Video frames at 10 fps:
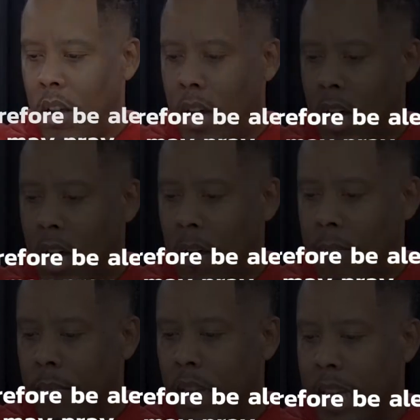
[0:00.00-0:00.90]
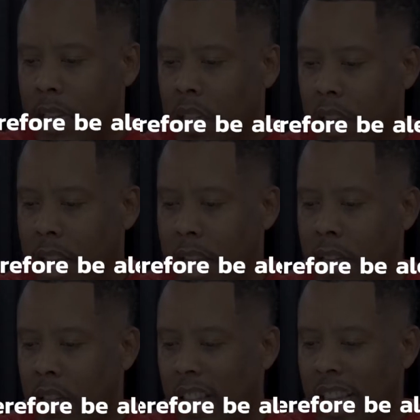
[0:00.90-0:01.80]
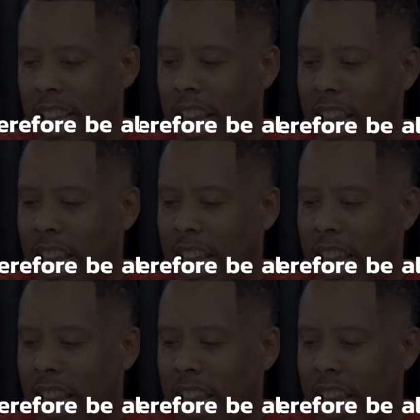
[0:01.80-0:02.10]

And it says, the